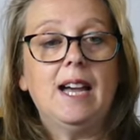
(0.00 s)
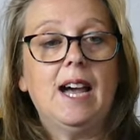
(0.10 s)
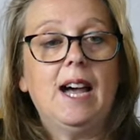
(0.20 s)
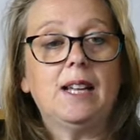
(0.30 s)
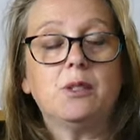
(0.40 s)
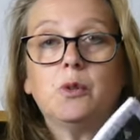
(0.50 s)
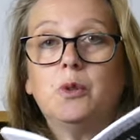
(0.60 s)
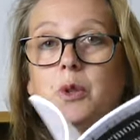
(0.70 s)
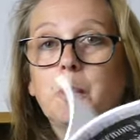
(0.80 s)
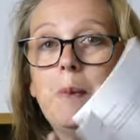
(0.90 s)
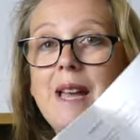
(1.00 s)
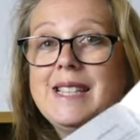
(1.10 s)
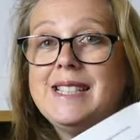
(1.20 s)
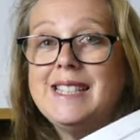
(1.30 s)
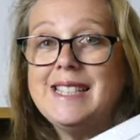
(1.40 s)
and
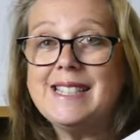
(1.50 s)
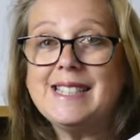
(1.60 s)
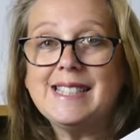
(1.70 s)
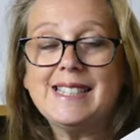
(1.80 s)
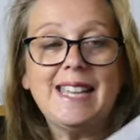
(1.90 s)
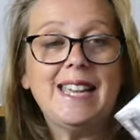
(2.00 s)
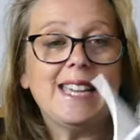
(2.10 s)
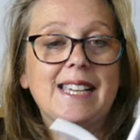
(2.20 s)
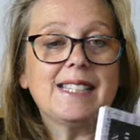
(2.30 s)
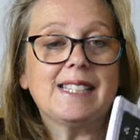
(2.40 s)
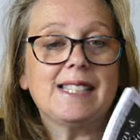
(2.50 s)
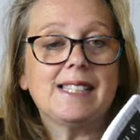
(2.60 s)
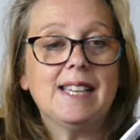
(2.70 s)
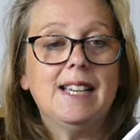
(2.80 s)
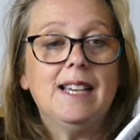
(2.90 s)
Augmented
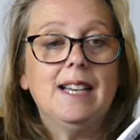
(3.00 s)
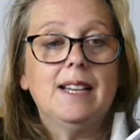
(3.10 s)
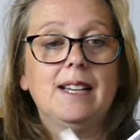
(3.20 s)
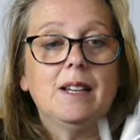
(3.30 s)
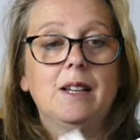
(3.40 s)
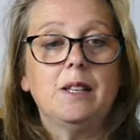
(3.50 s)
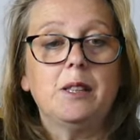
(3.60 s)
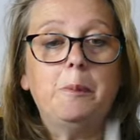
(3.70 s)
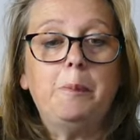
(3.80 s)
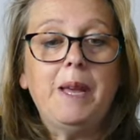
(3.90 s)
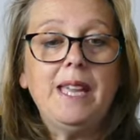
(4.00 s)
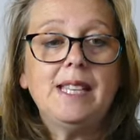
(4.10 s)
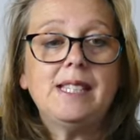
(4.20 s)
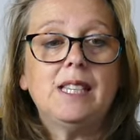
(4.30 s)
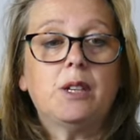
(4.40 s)
Sixths, the
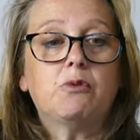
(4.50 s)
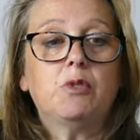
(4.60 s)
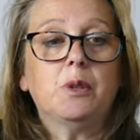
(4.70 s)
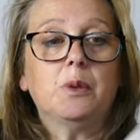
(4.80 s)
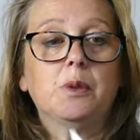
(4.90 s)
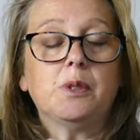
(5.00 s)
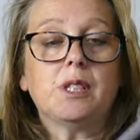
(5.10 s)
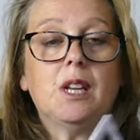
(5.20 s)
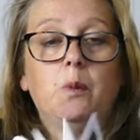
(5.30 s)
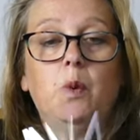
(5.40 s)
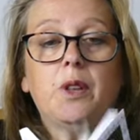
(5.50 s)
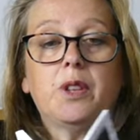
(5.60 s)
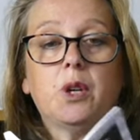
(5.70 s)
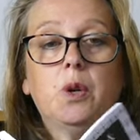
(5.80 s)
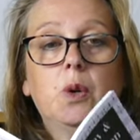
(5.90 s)
basic rules and what
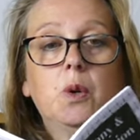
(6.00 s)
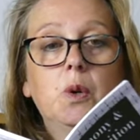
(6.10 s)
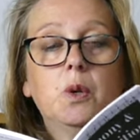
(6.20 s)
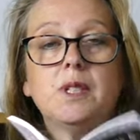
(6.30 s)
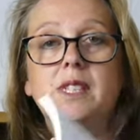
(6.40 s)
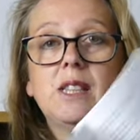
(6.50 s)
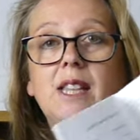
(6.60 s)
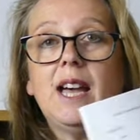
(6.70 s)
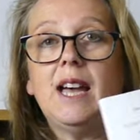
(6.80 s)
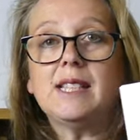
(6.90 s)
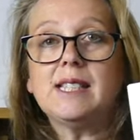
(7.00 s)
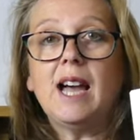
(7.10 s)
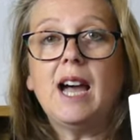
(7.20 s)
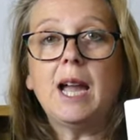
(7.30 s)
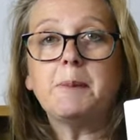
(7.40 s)
the chords and their
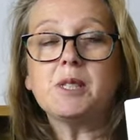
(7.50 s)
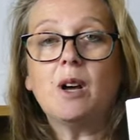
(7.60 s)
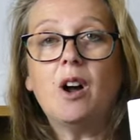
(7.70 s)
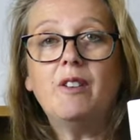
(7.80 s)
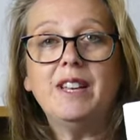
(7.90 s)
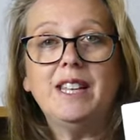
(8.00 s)
types are in